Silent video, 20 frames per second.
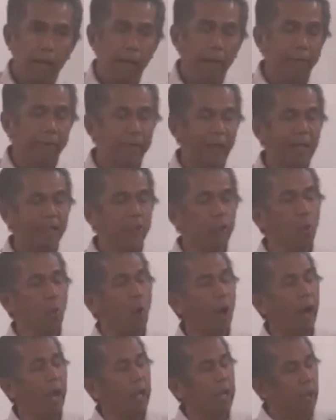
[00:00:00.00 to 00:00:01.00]
That's
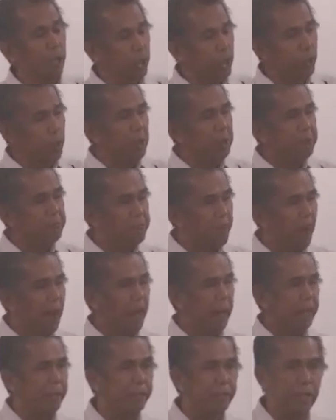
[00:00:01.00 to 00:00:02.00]
why you will
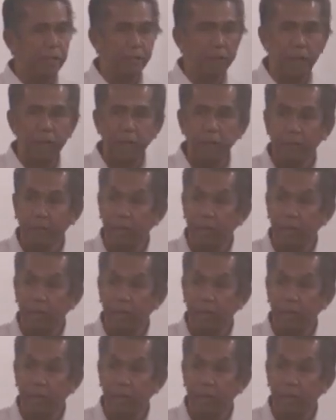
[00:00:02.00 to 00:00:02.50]
find that in